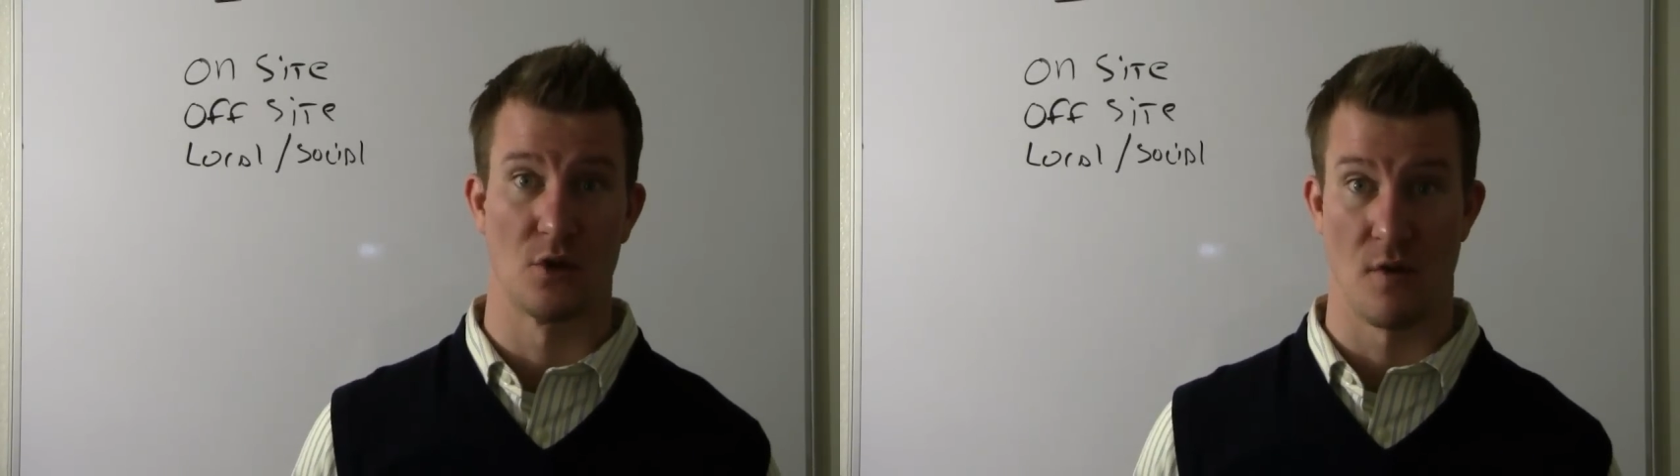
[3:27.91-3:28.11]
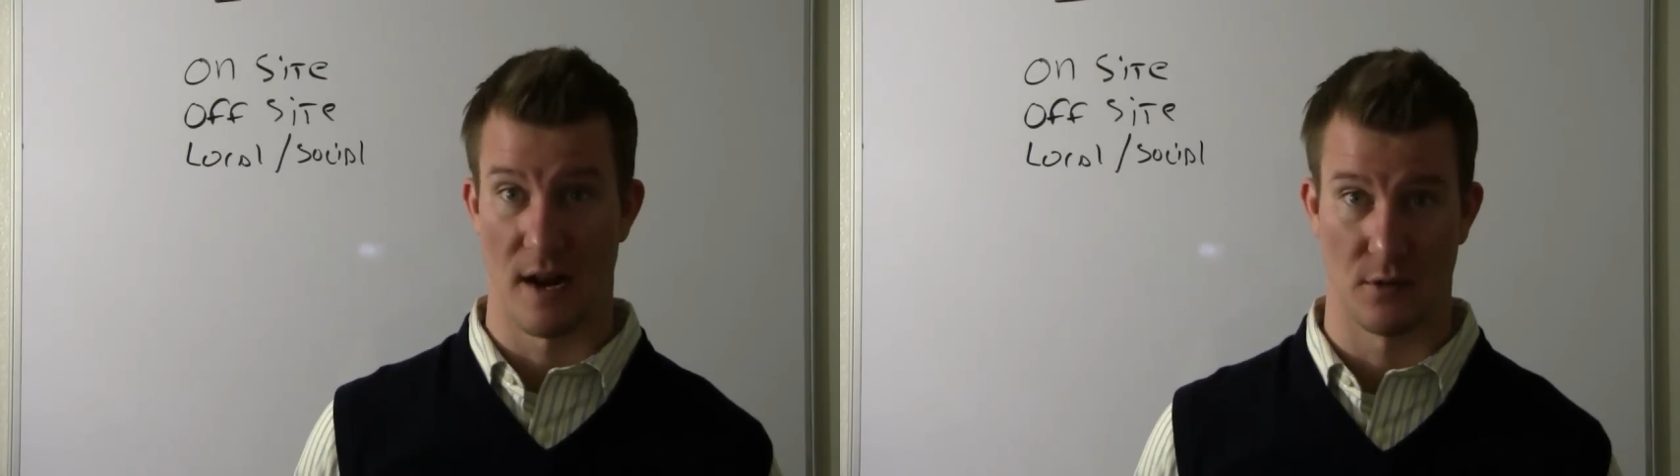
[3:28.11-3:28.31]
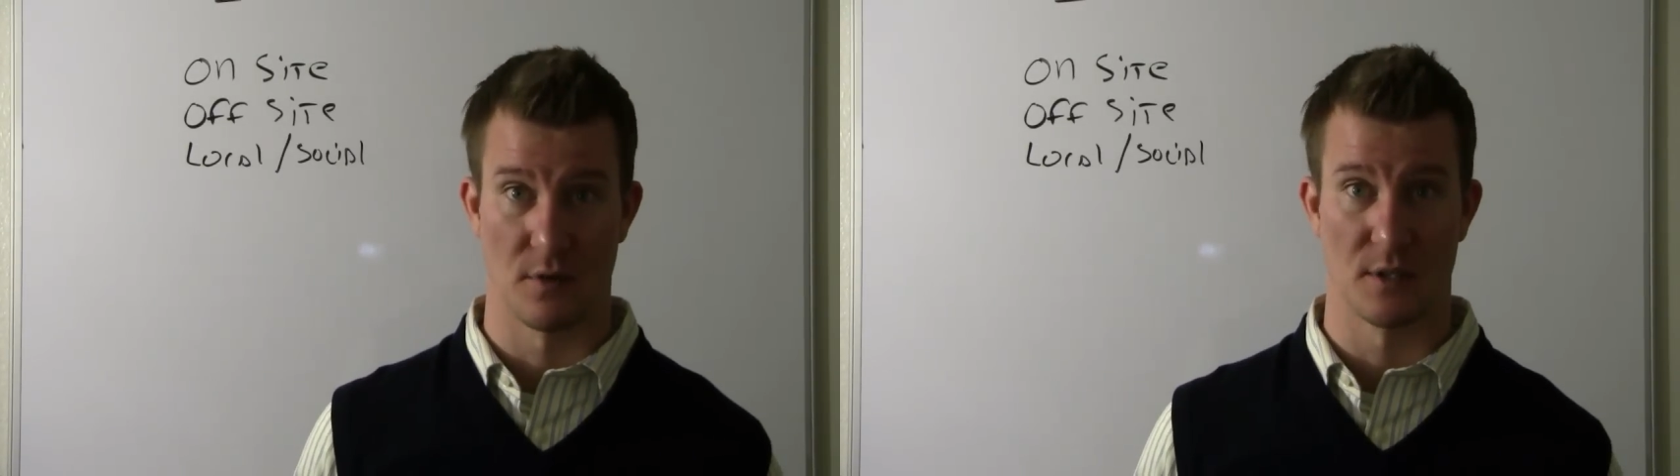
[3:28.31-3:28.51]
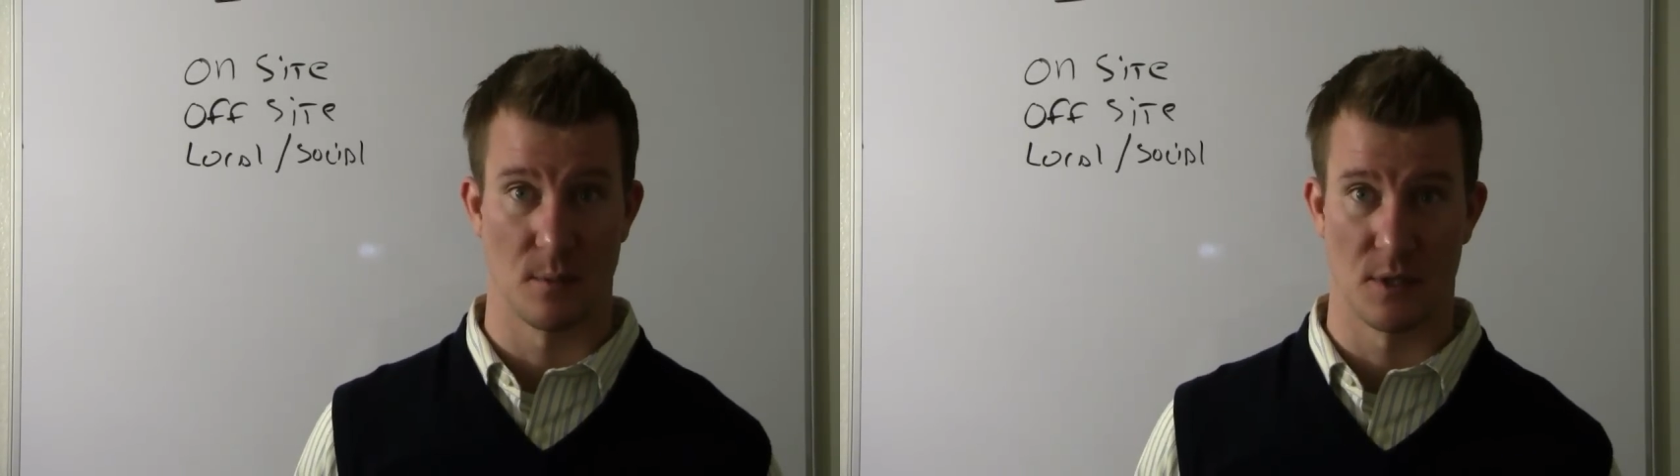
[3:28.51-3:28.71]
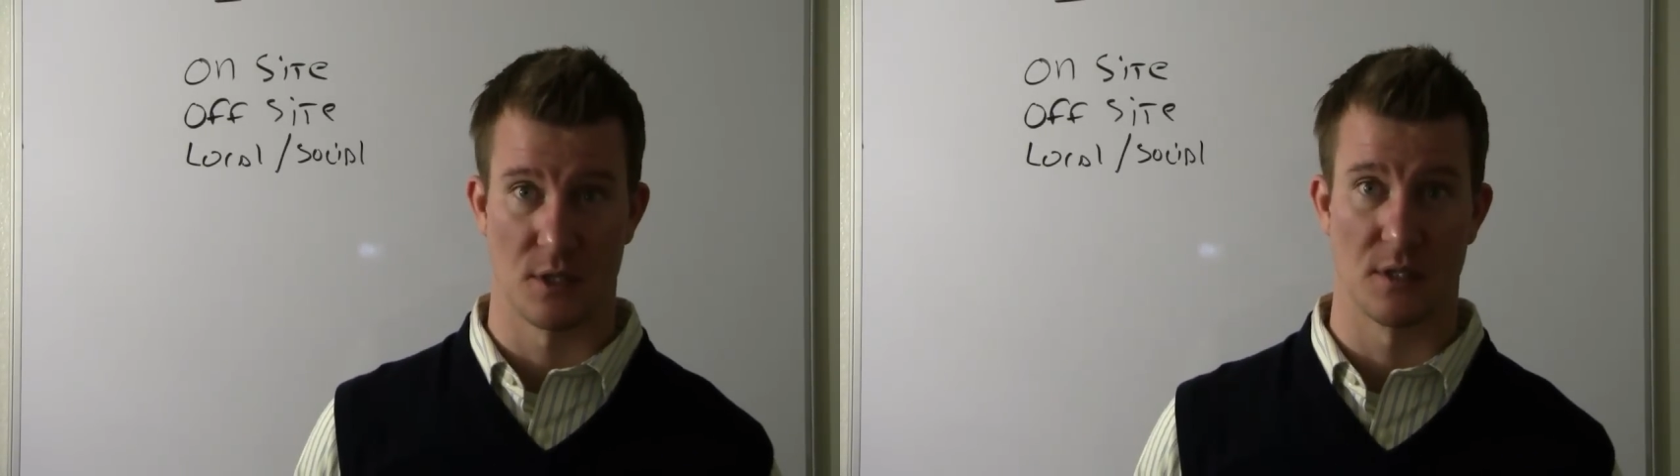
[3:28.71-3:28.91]
directory
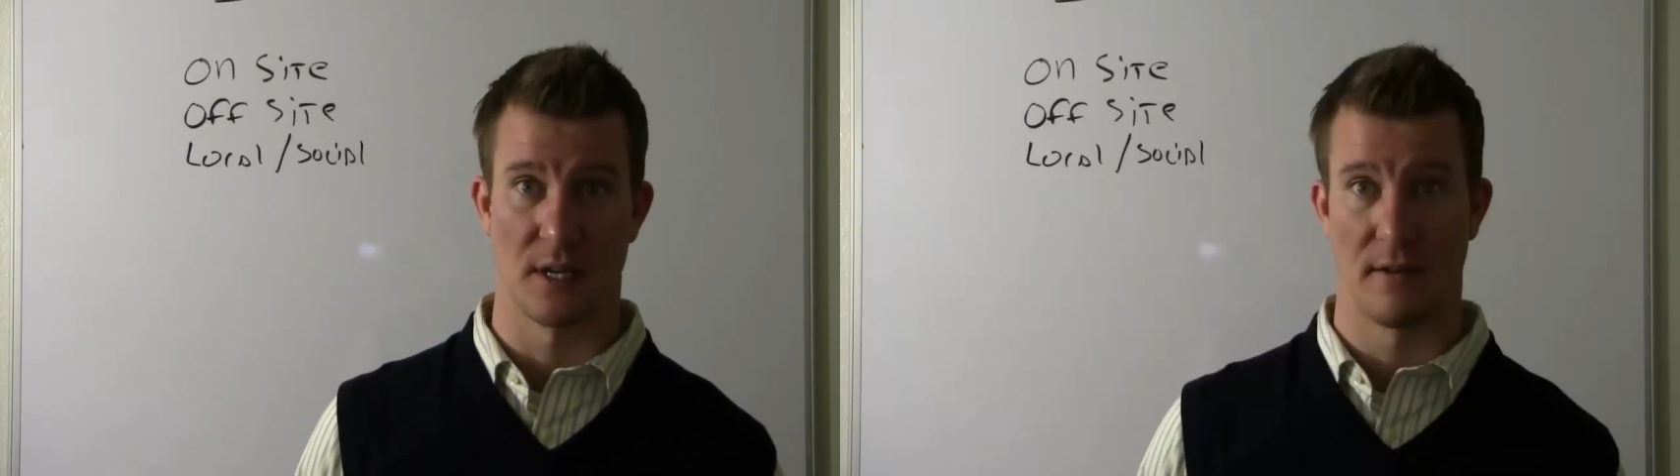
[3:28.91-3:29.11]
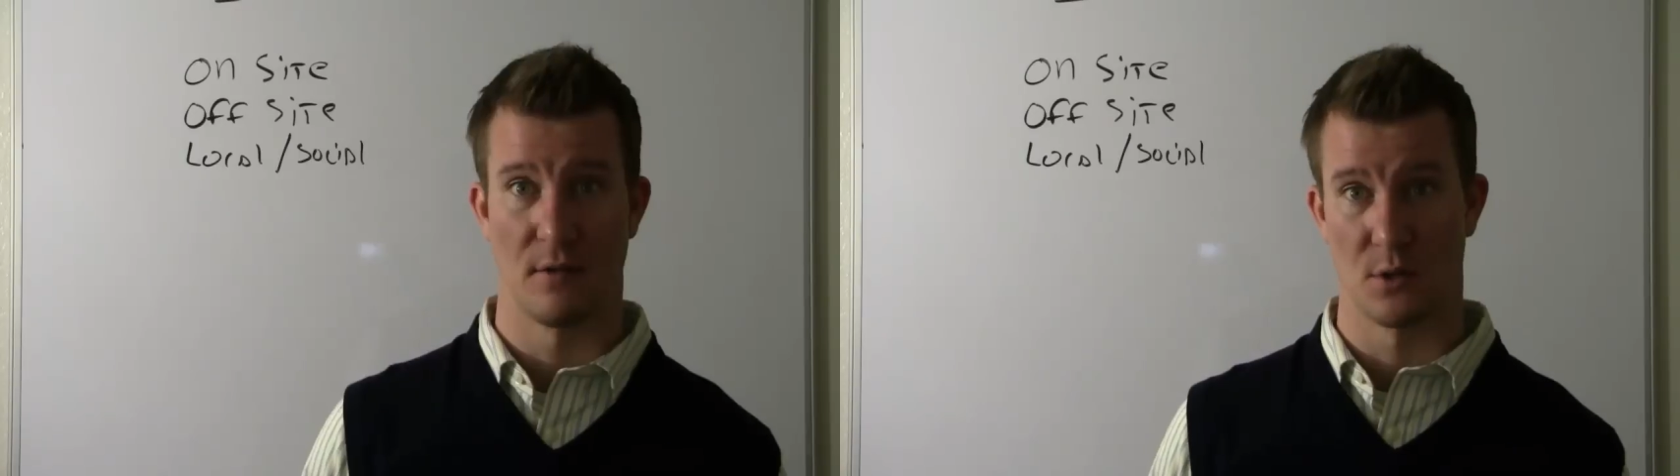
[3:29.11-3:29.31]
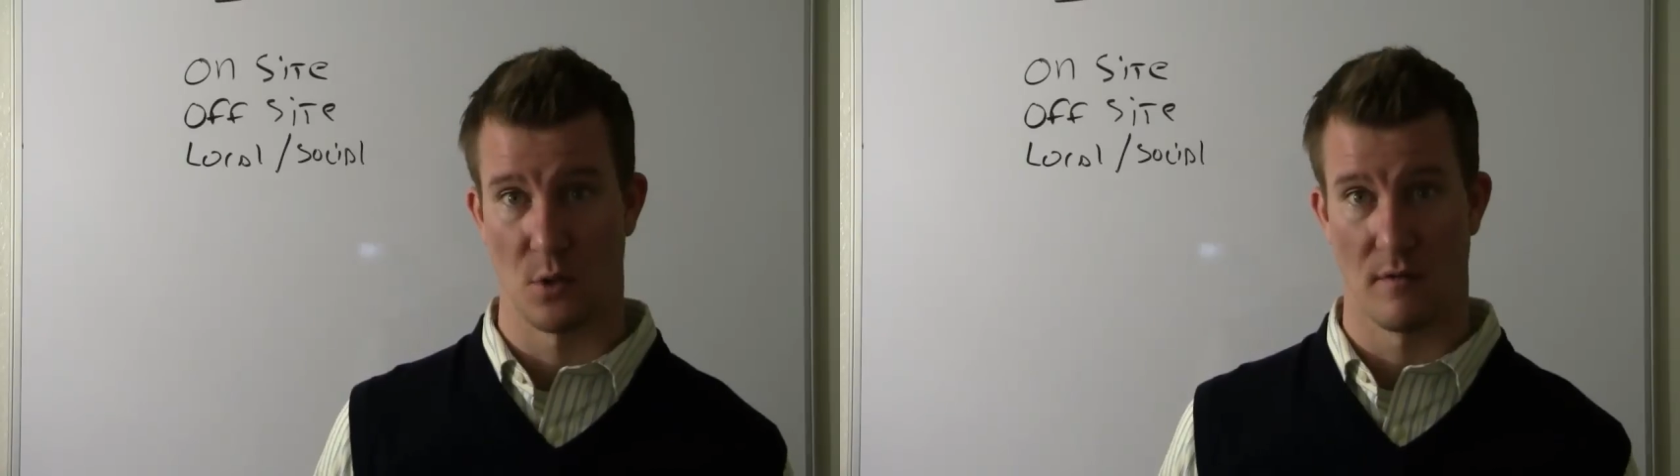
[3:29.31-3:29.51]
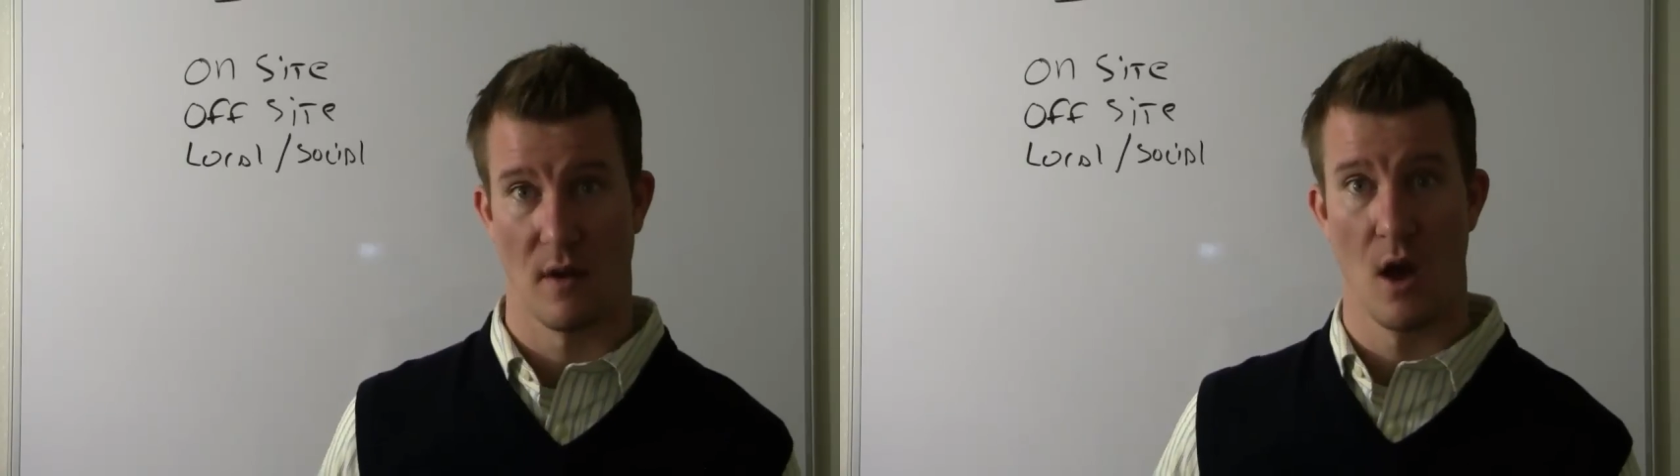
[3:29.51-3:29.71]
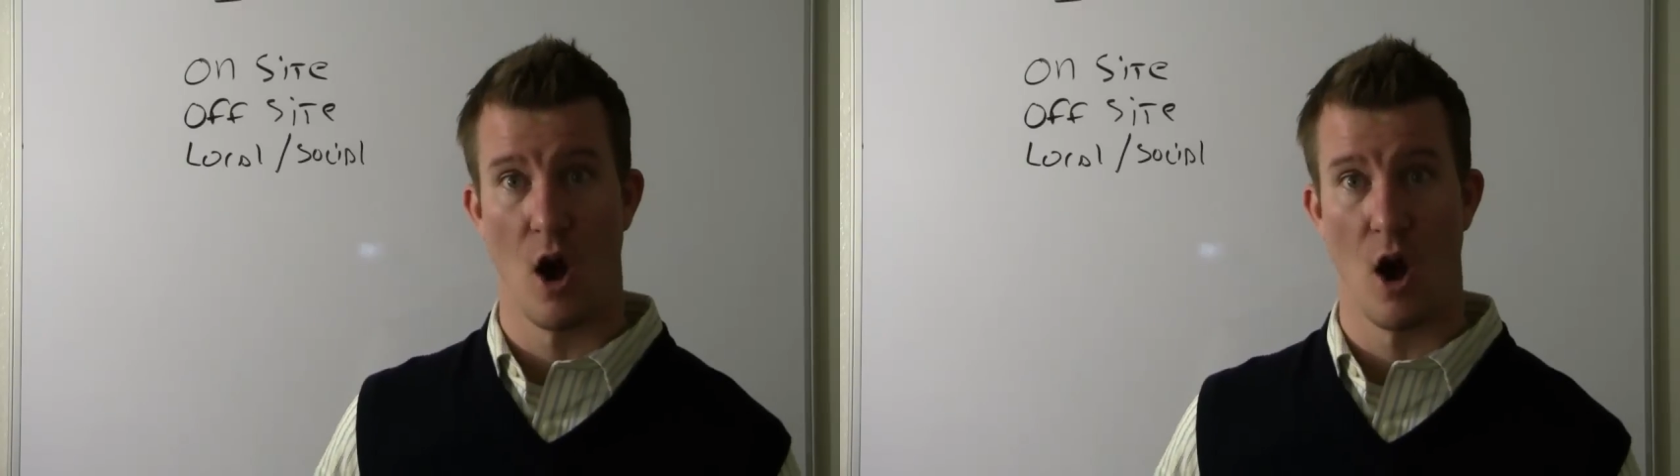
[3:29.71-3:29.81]
submissions, any of those sort of